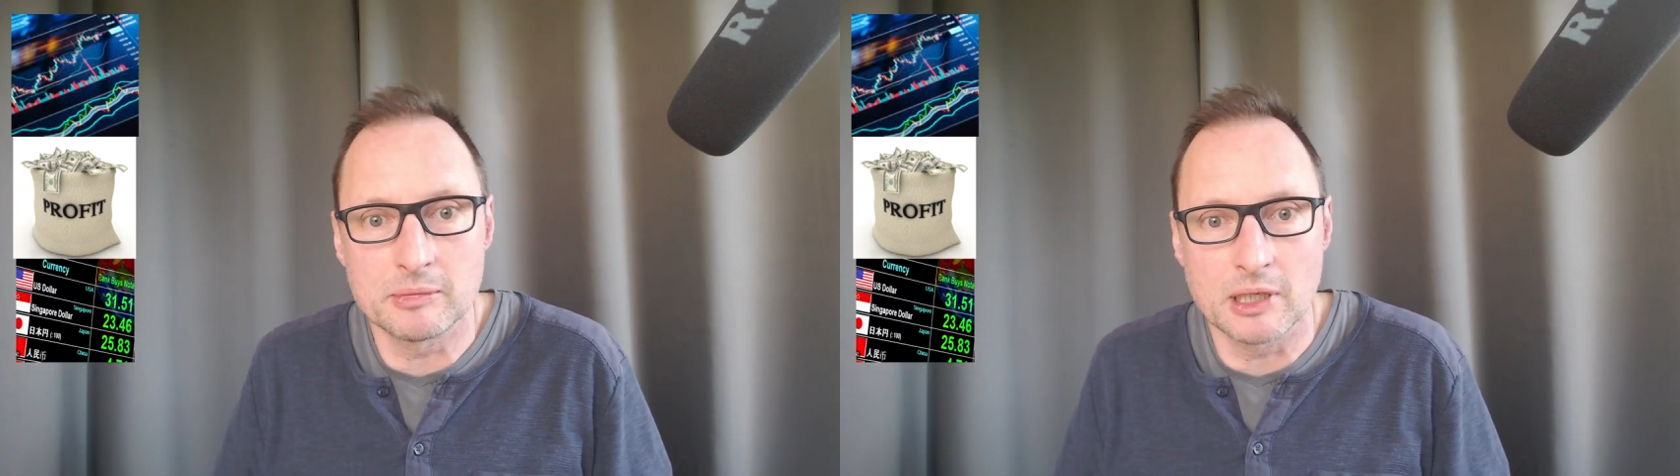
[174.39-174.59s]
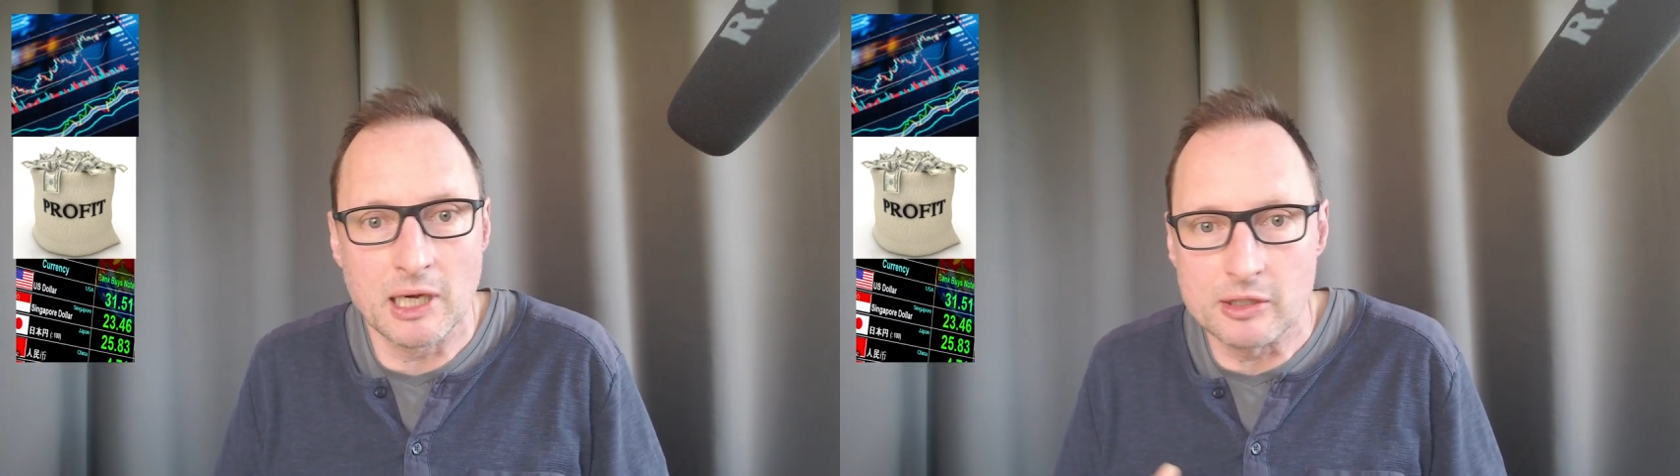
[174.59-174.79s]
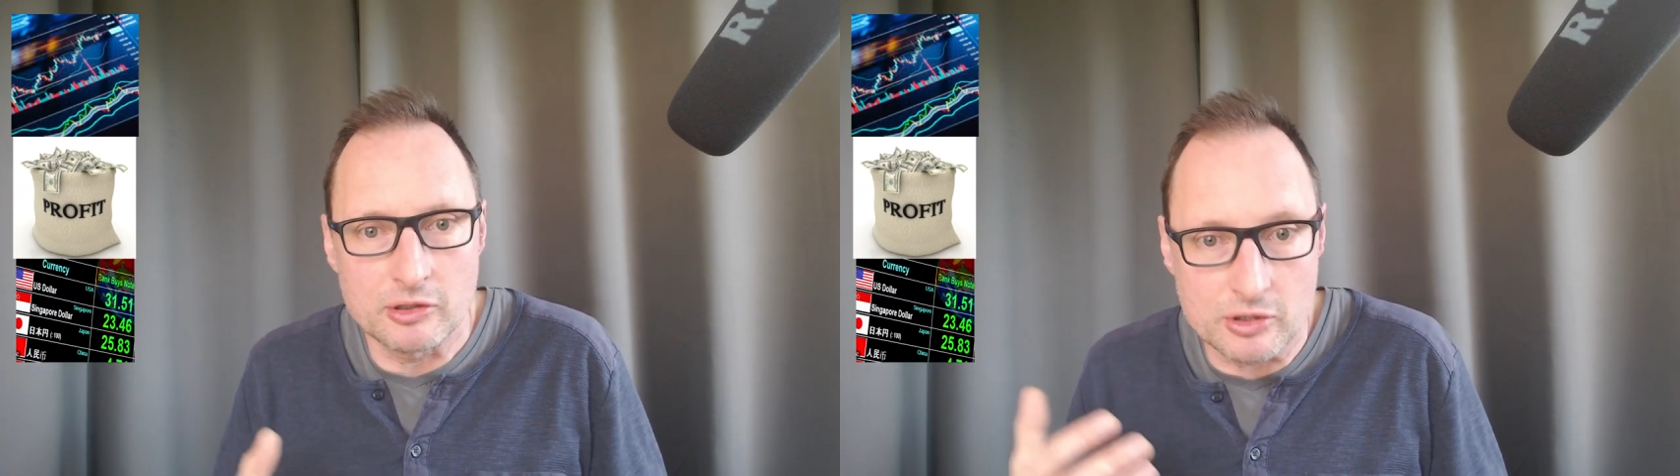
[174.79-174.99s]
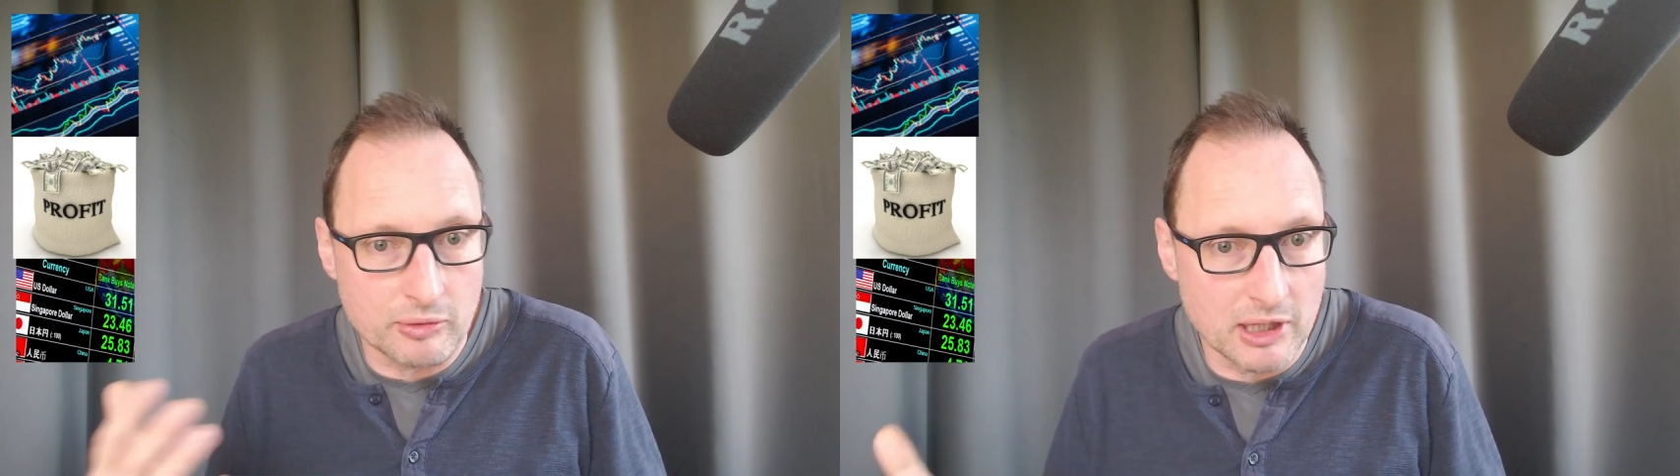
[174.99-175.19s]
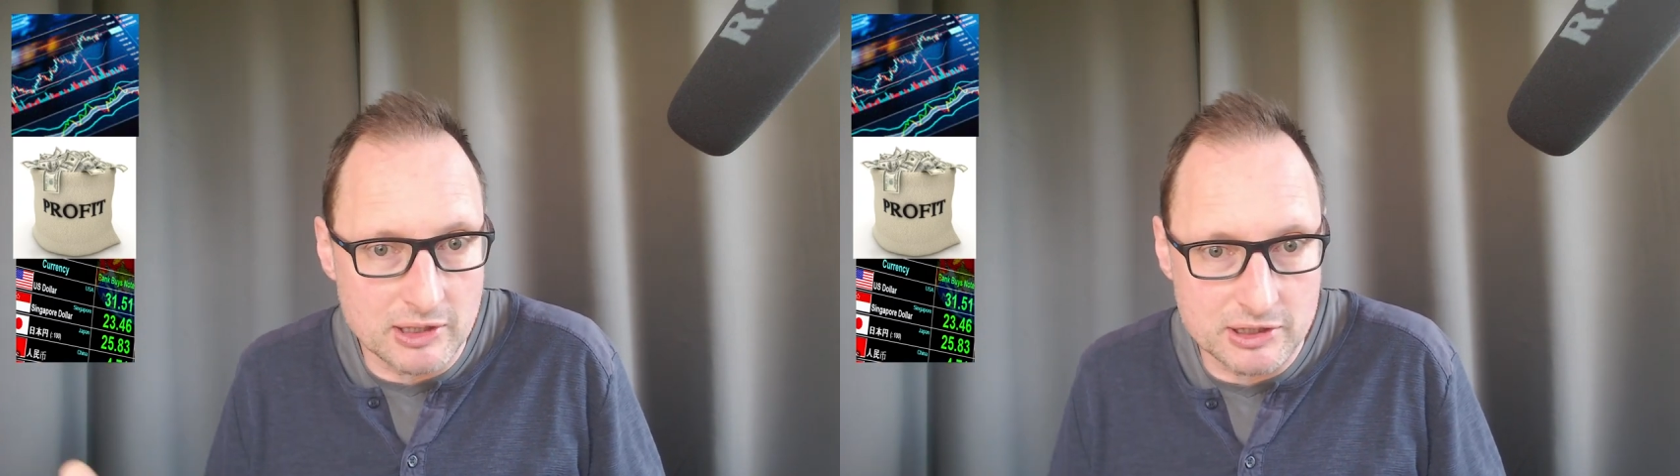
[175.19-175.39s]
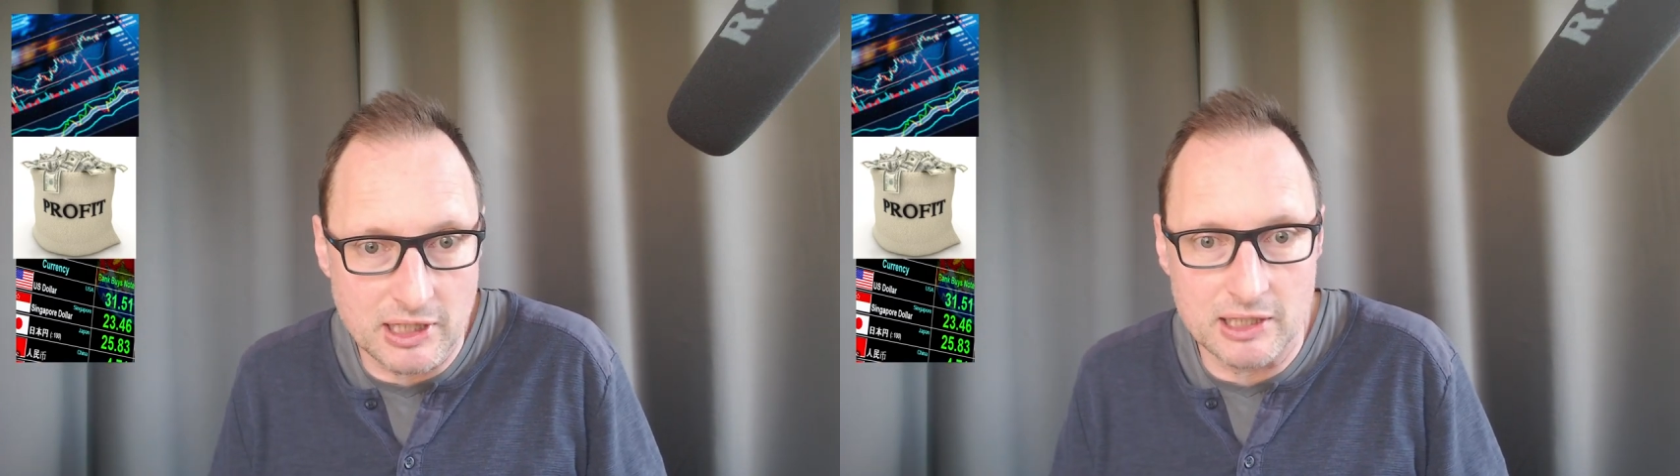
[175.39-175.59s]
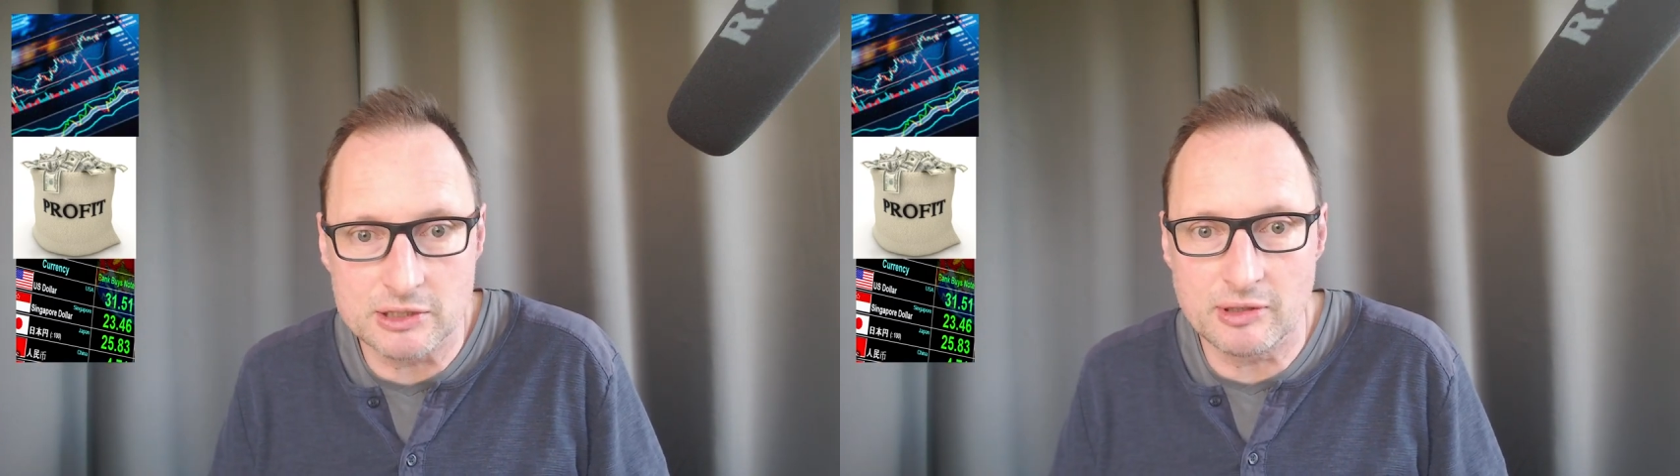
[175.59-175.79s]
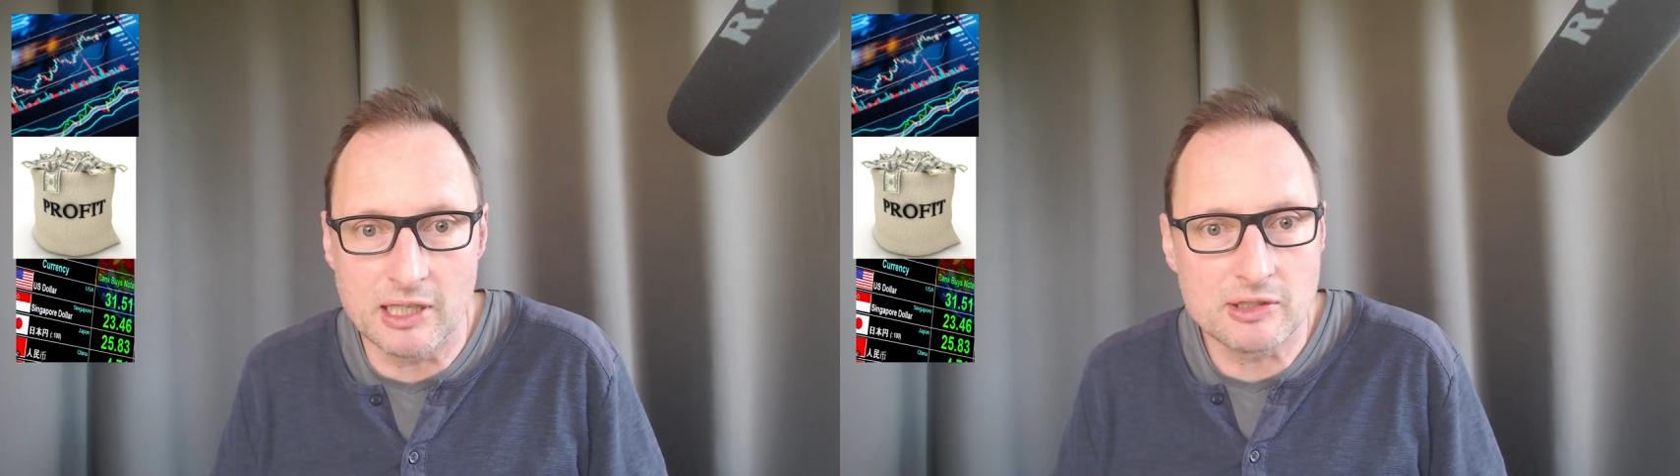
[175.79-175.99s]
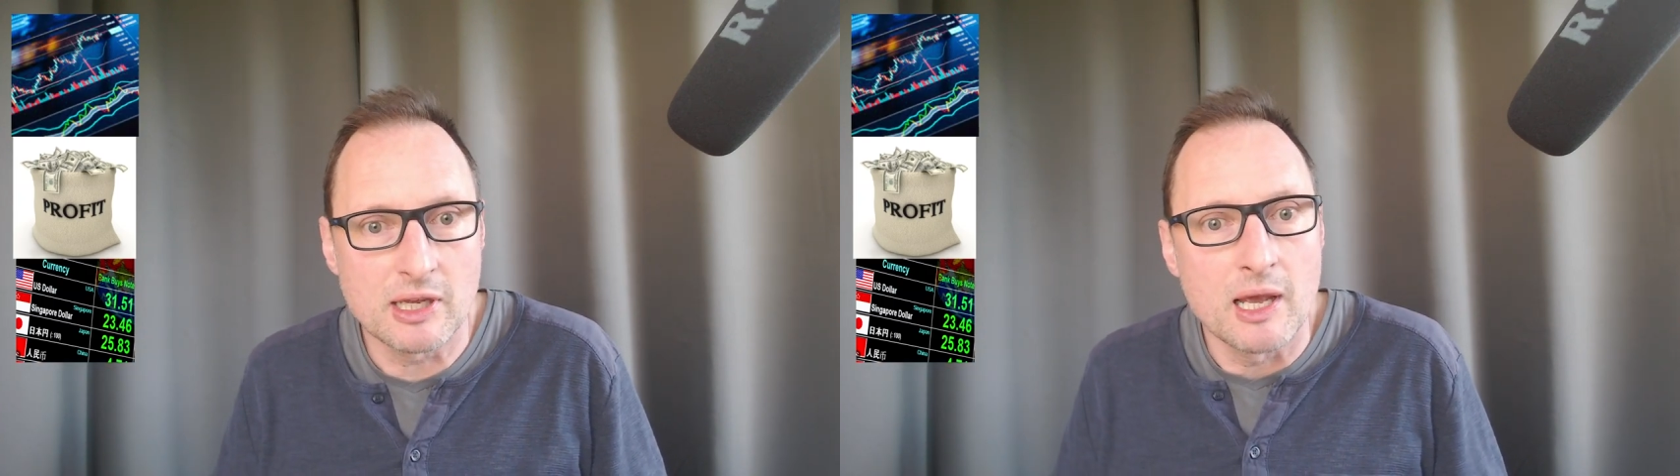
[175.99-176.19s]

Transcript: uh, sorry, exchange rates.